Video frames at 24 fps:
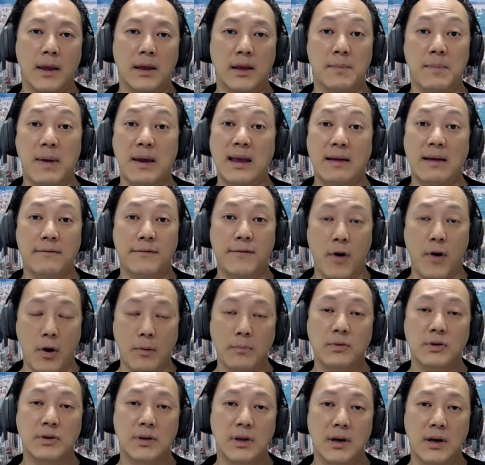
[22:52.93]
the mainland
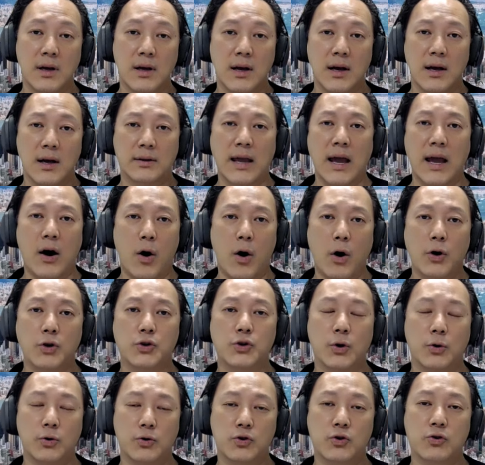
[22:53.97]
firms they are
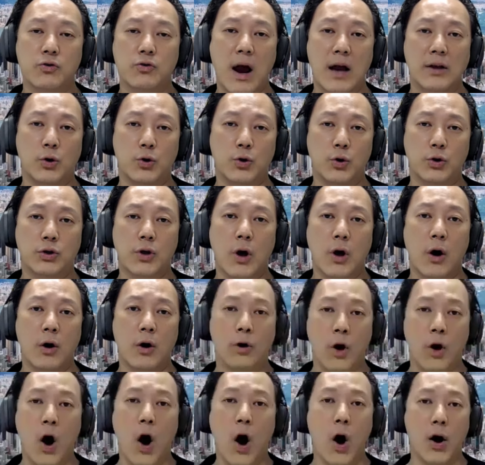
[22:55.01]
also trying to use Hong
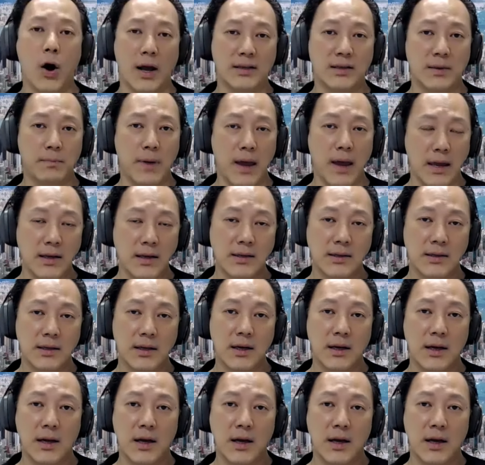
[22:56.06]
Kong as a base